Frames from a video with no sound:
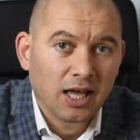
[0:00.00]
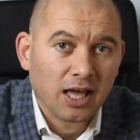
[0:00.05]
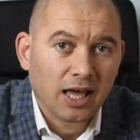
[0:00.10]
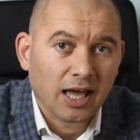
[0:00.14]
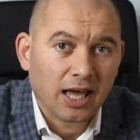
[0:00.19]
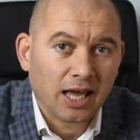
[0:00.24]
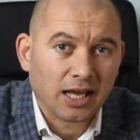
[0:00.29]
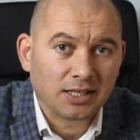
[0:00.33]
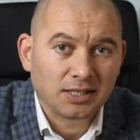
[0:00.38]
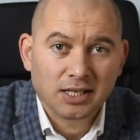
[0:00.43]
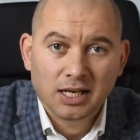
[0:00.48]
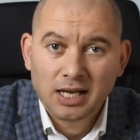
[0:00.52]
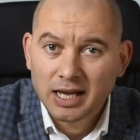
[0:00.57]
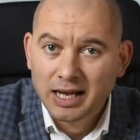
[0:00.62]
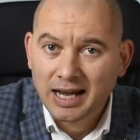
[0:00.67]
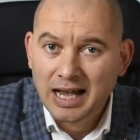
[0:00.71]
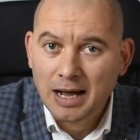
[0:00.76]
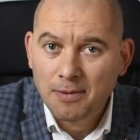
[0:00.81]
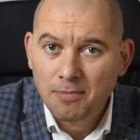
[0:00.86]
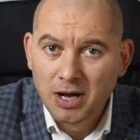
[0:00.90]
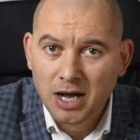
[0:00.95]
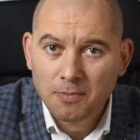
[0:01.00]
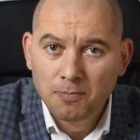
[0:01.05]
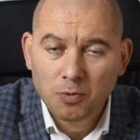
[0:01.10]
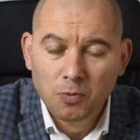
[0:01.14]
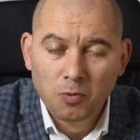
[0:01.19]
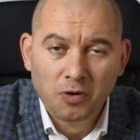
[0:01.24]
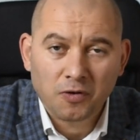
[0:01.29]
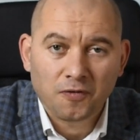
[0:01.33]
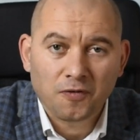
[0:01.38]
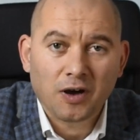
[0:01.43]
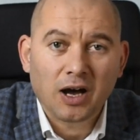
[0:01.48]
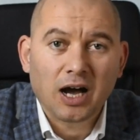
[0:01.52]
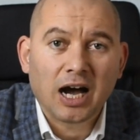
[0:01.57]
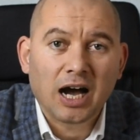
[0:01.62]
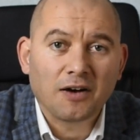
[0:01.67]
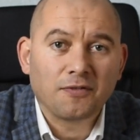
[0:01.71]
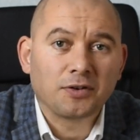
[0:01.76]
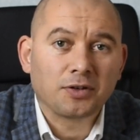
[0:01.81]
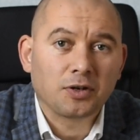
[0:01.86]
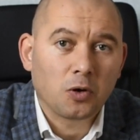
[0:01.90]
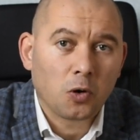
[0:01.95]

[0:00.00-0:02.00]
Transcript: and come up with other